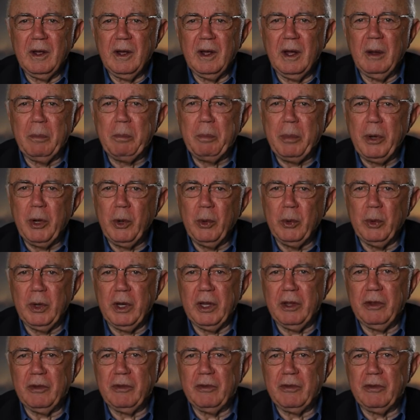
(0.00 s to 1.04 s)

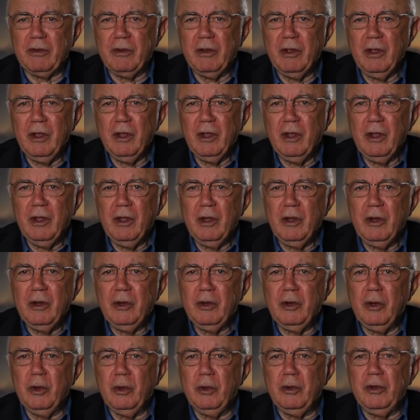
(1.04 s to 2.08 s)
opponents
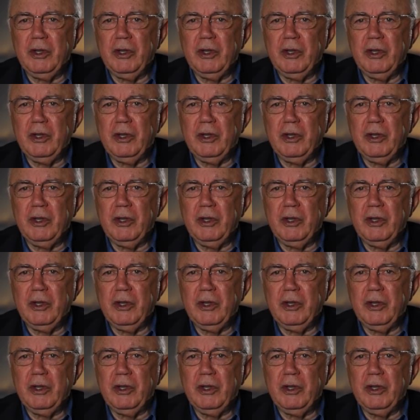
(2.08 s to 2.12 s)
to